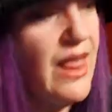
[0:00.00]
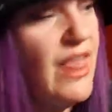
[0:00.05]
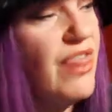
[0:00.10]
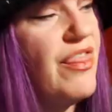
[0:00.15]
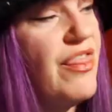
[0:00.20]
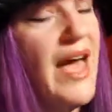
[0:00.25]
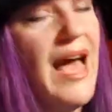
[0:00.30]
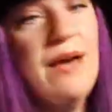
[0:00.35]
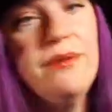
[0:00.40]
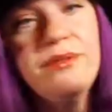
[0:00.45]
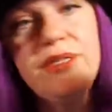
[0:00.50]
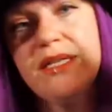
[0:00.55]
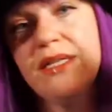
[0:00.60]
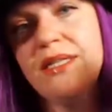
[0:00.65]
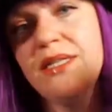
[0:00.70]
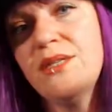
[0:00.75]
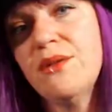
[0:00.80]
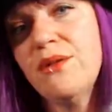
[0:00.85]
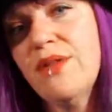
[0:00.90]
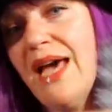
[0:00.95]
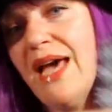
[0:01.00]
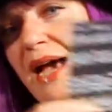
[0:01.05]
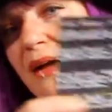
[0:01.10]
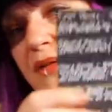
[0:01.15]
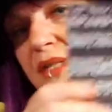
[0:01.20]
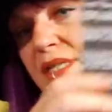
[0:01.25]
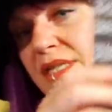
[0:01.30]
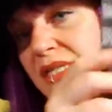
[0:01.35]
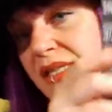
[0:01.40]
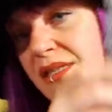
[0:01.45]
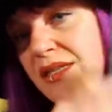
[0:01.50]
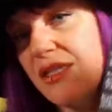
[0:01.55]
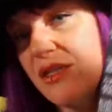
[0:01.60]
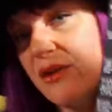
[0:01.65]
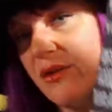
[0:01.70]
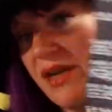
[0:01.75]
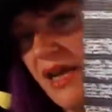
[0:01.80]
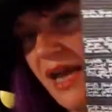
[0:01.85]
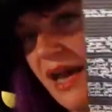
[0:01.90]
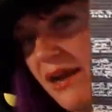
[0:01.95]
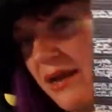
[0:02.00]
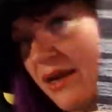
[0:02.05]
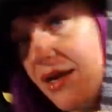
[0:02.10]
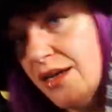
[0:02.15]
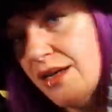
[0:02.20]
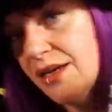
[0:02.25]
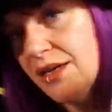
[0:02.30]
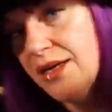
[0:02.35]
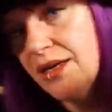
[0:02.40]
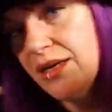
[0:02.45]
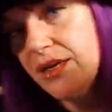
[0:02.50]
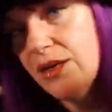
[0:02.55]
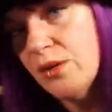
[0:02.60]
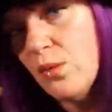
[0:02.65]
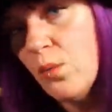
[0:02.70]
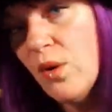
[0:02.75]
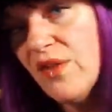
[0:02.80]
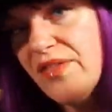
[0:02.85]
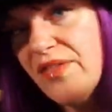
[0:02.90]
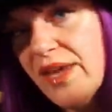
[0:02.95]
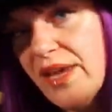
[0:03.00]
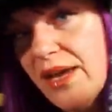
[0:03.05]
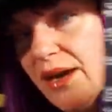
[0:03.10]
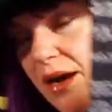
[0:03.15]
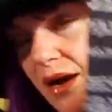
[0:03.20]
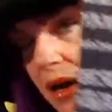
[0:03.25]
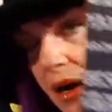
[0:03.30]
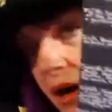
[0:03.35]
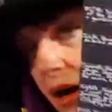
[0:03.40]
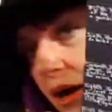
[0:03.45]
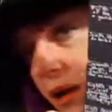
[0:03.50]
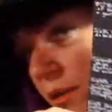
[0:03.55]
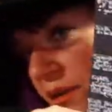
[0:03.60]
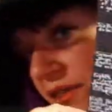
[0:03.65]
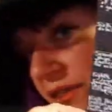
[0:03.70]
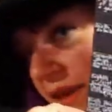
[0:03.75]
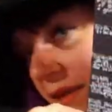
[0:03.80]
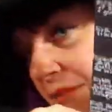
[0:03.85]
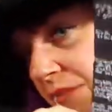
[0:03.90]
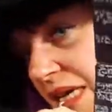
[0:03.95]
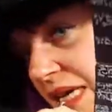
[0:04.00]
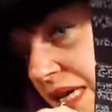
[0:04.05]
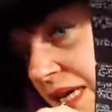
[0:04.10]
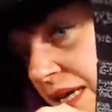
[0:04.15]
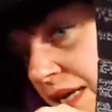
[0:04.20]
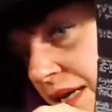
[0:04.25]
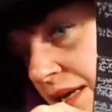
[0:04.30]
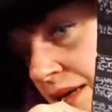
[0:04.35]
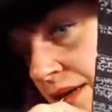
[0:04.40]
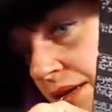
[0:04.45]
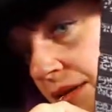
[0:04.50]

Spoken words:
the houses. So the houses in the zodiac, what they are, what they mean,